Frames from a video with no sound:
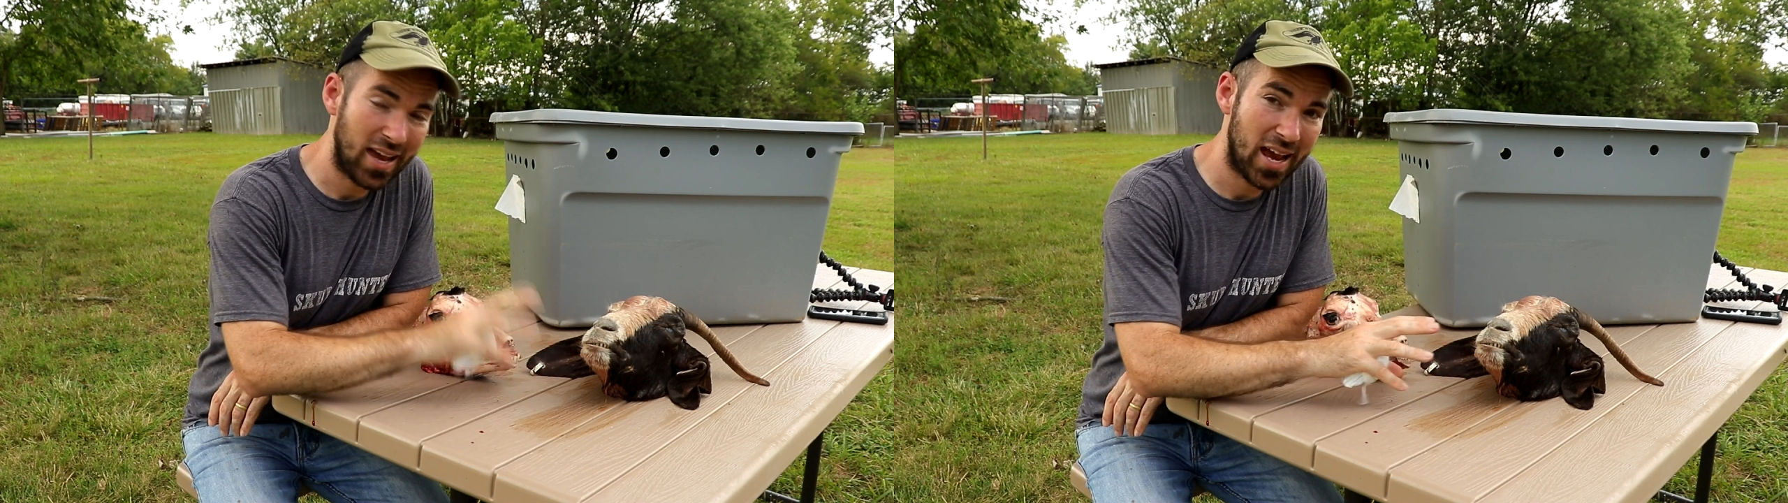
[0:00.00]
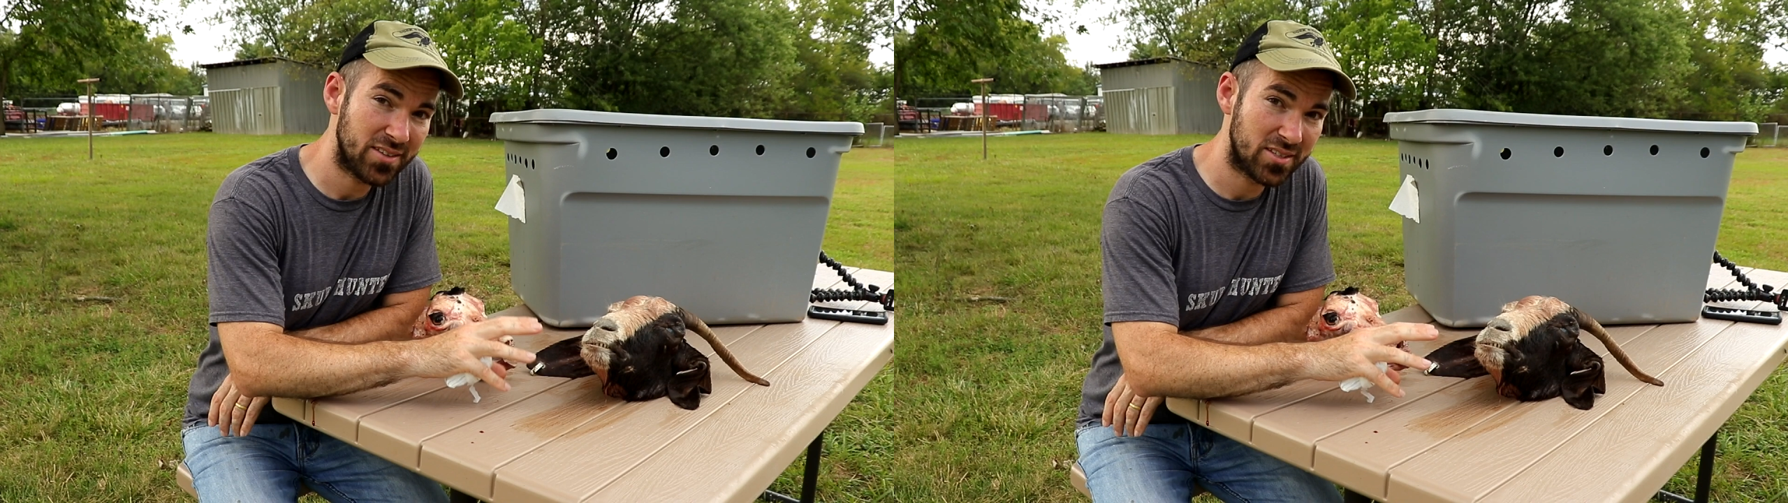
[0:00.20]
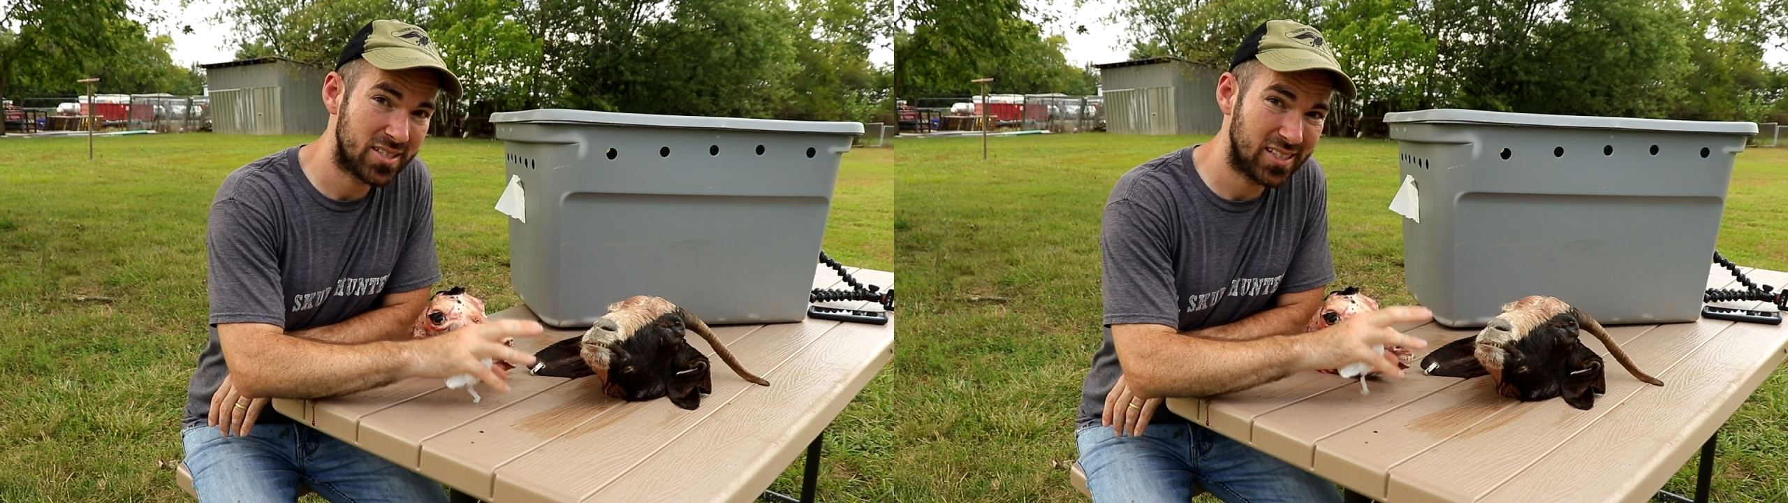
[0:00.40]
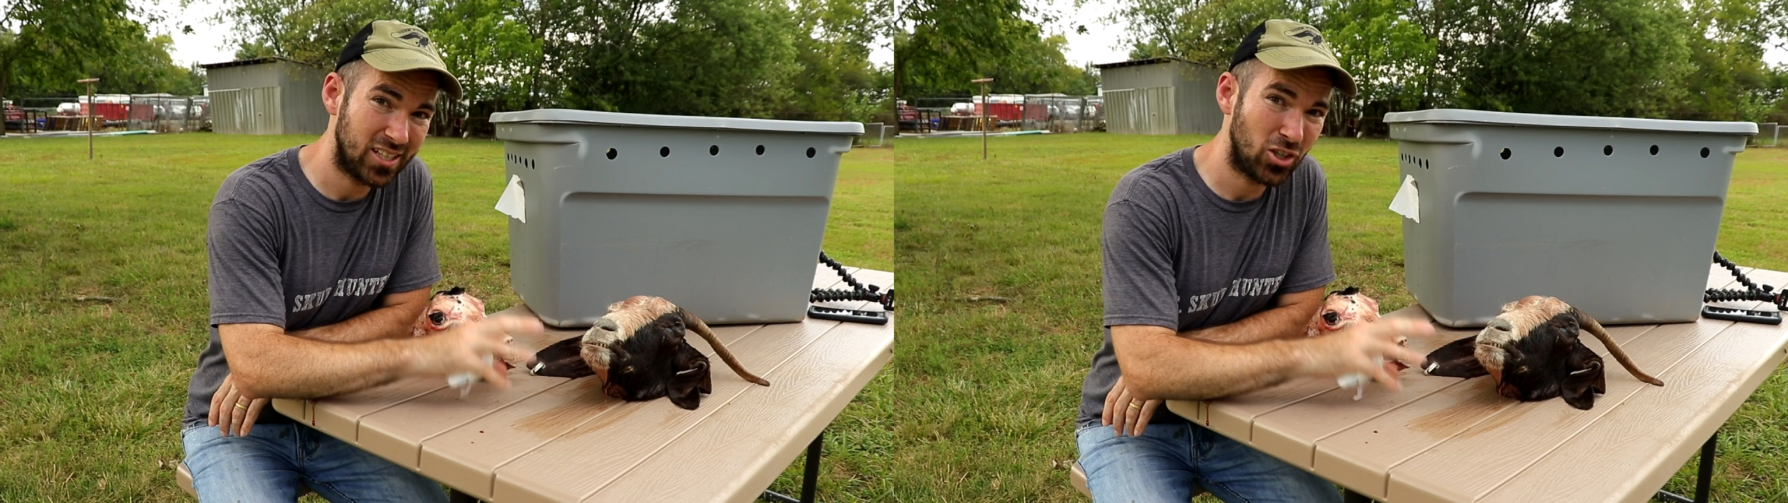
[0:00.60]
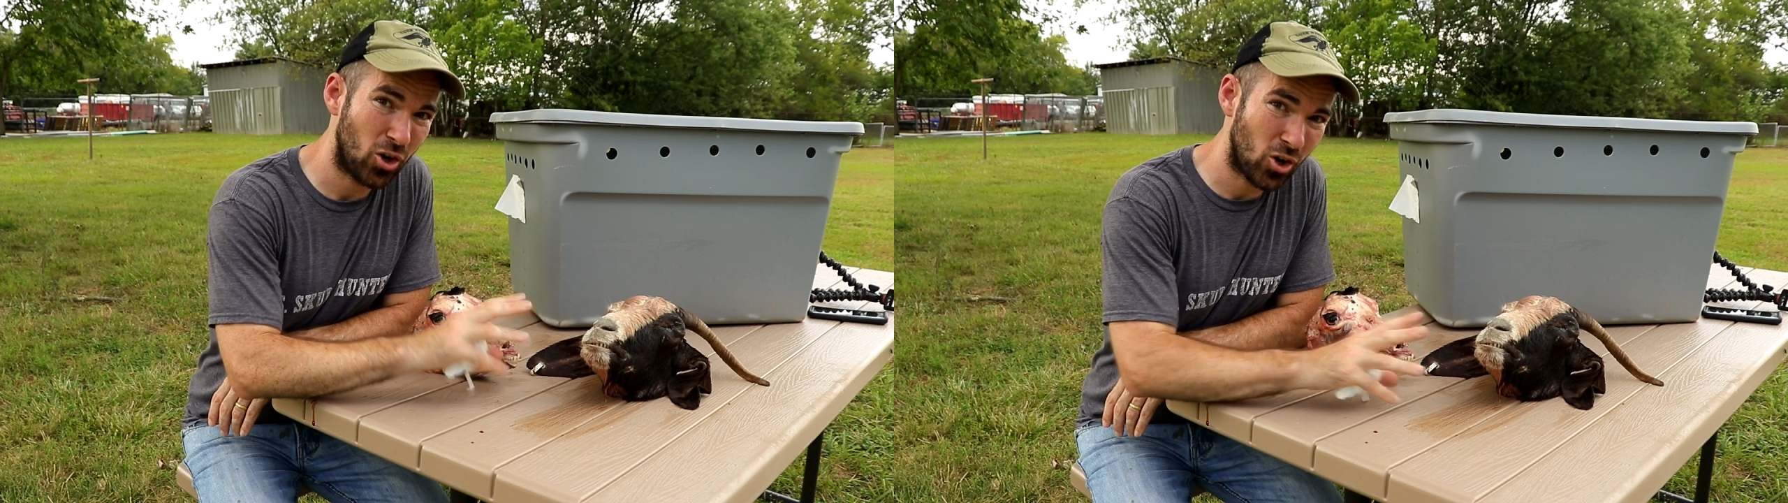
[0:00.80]
has the
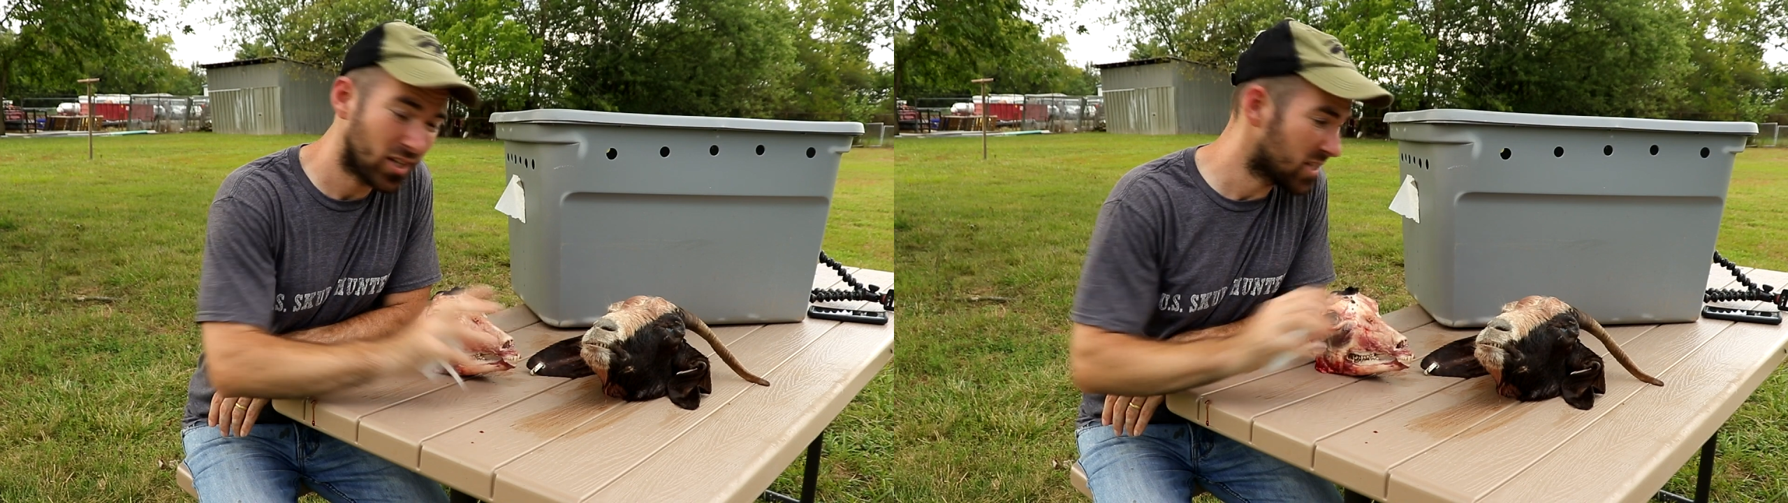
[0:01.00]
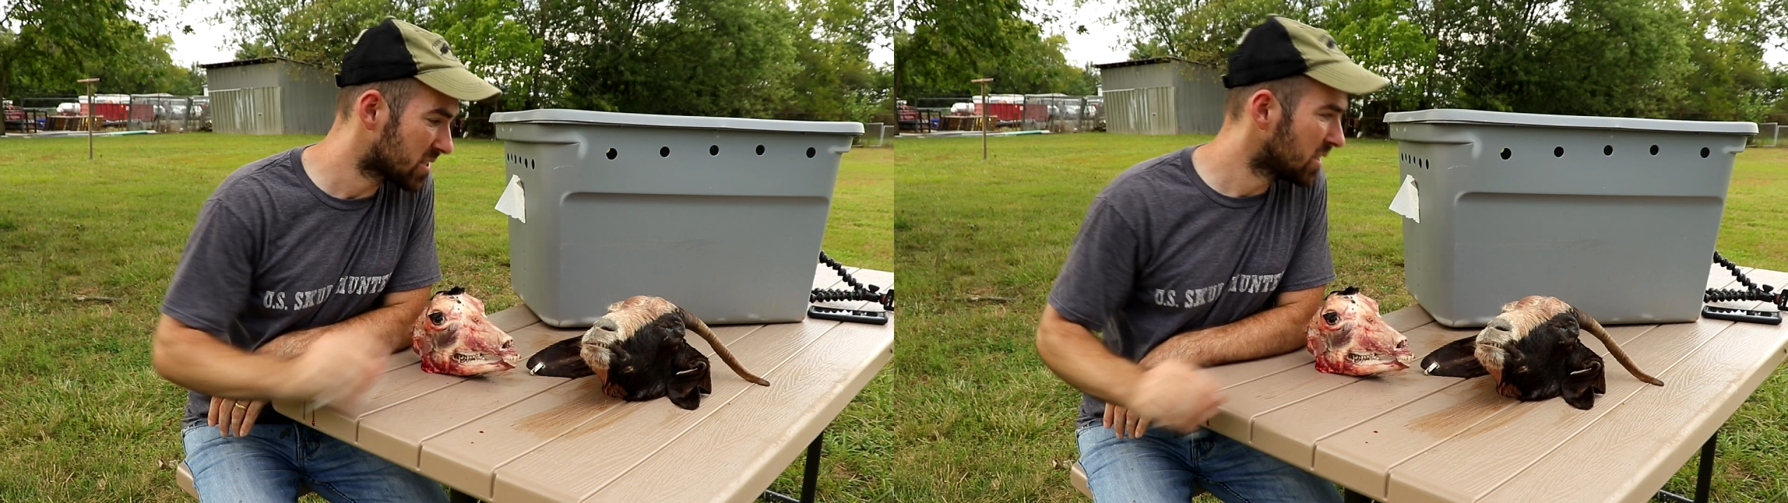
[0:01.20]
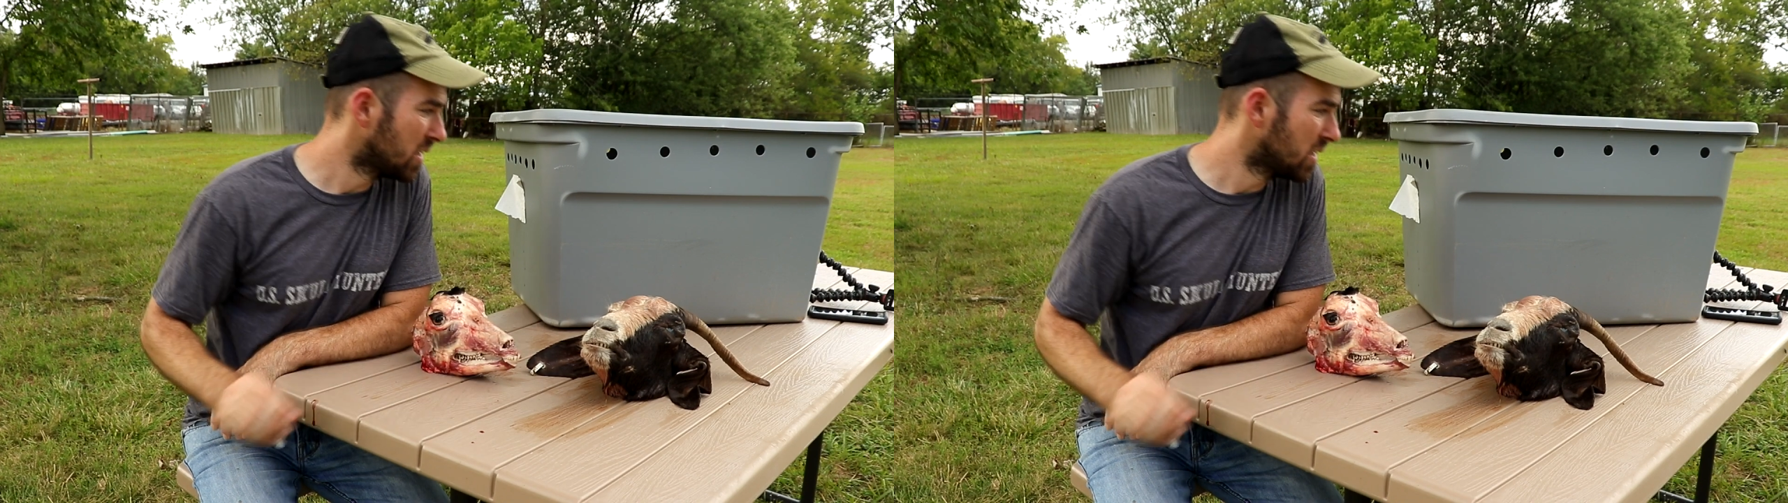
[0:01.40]
skin on it.